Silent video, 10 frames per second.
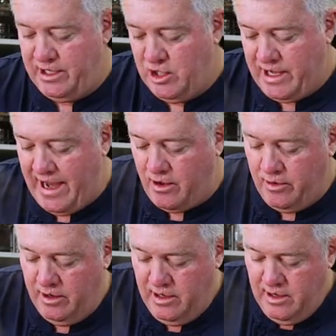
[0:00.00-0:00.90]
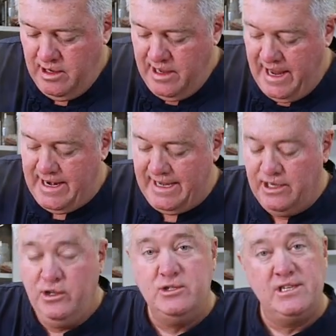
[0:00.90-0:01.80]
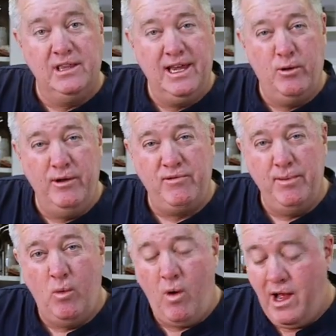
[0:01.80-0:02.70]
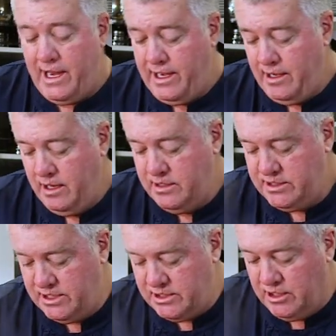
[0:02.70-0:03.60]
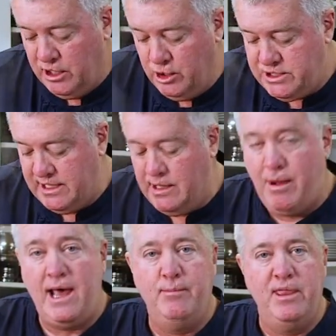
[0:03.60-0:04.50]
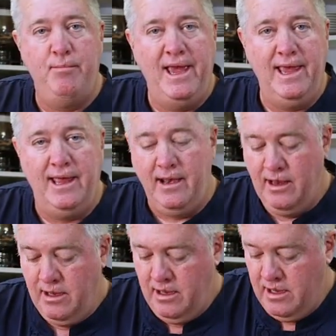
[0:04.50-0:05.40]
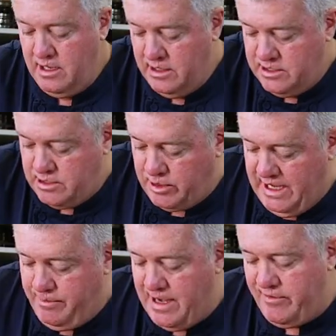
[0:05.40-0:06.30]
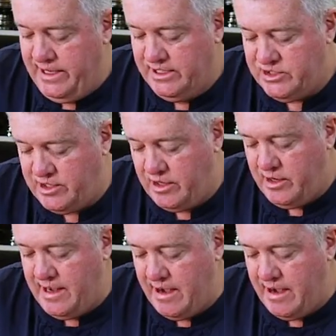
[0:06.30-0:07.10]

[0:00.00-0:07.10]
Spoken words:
cook out. And I can use the liquid from the wine to loosen the bottom of the pan. So we're keeping everything stirred,